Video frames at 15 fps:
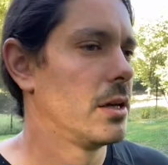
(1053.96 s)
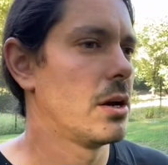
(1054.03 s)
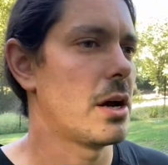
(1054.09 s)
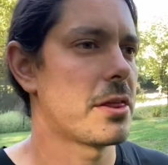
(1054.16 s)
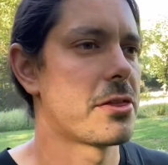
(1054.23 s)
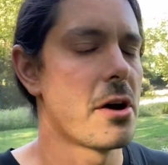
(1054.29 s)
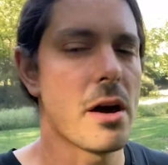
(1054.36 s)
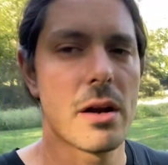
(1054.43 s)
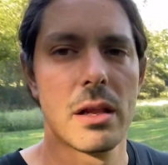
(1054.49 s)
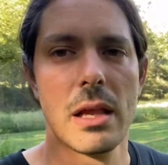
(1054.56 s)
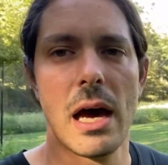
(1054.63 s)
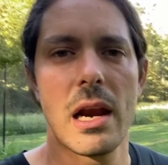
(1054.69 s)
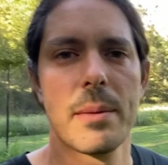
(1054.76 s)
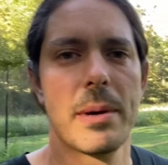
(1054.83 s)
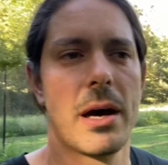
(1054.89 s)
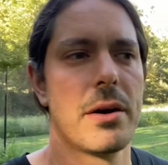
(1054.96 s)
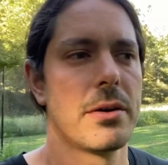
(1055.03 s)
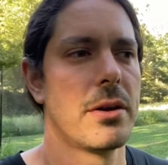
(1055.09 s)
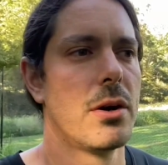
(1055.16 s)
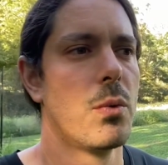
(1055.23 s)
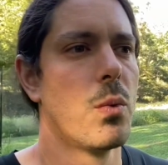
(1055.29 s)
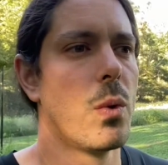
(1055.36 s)
I thought a lot about,
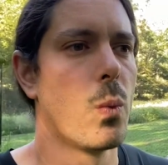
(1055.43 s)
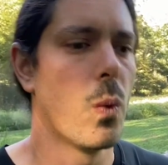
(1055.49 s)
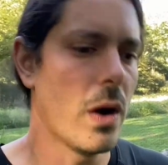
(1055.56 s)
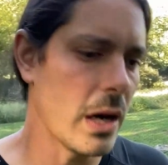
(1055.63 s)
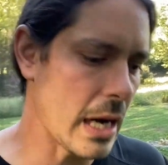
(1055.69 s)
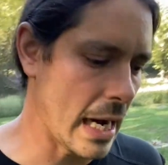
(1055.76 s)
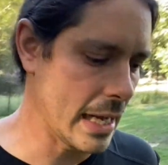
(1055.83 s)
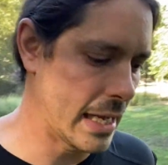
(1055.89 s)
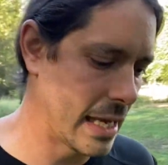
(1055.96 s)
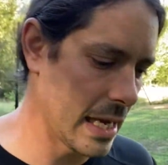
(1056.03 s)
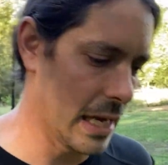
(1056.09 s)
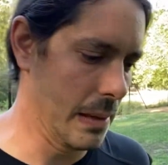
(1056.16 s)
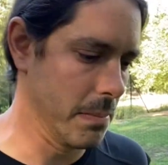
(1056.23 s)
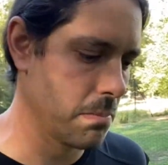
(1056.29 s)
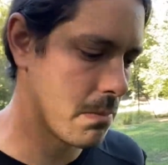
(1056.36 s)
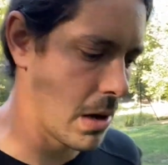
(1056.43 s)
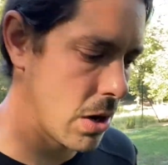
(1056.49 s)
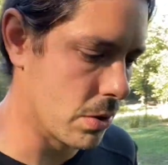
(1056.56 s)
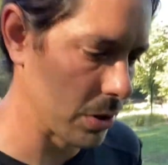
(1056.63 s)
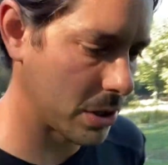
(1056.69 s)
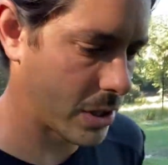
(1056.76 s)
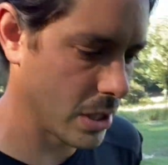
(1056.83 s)
what did I get
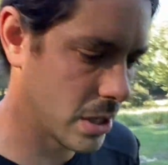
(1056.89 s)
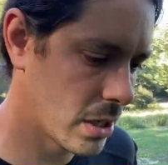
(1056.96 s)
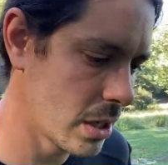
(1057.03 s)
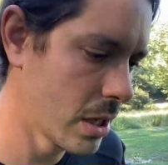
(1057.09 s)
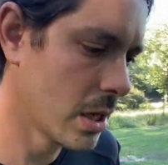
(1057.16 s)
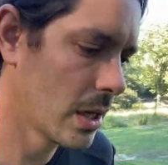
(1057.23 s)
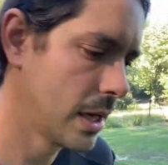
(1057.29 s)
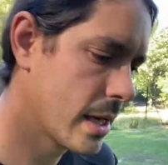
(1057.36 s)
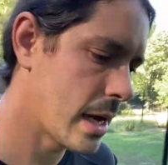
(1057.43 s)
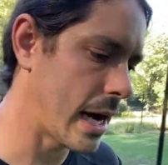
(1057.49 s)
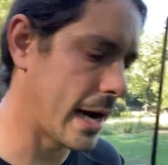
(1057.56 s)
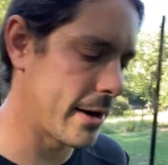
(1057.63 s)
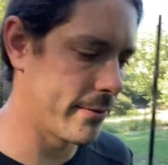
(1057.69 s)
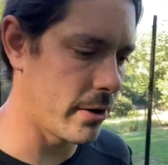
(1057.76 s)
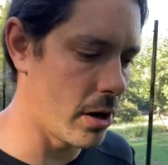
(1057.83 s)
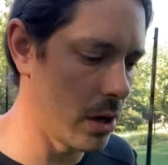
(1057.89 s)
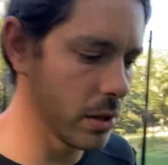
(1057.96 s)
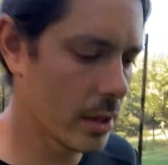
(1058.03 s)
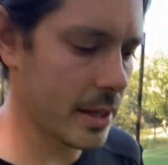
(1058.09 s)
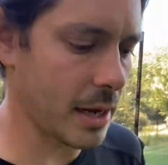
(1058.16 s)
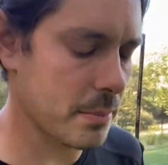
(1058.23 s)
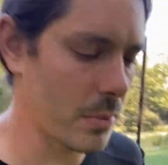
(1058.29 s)
most out of all
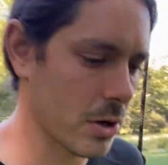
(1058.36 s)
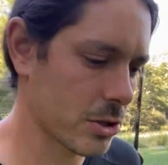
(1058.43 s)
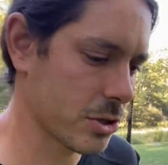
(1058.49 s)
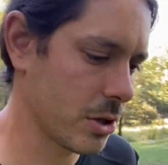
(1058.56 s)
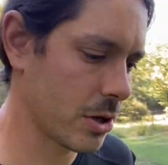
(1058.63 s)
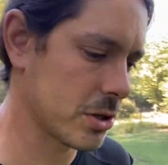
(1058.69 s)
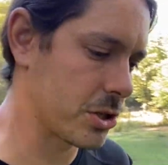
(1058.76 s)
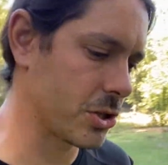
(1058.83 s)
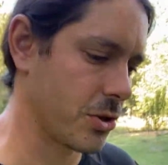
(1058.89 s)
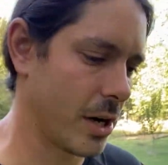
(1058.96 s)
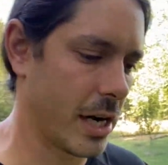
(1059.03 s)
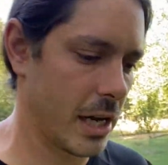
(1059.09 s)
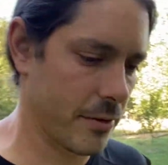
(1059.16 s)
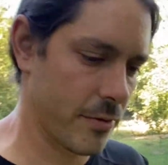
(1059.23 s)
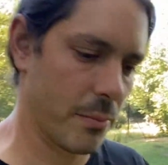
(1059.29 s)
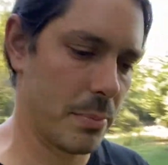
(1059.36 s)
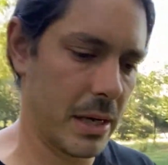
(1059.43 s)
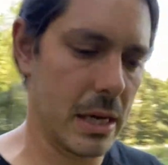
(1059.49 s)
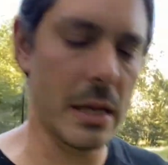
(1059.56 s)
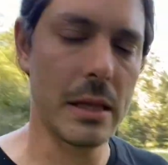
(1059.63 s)
of that martial arts training from being a